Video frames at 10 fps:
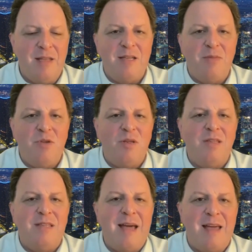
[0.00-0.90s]
time during the
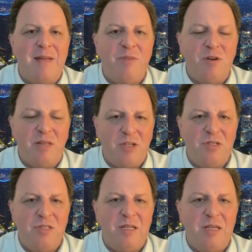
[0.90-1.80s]
day and their
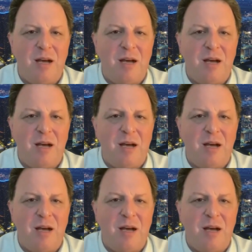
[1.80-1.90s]
electricity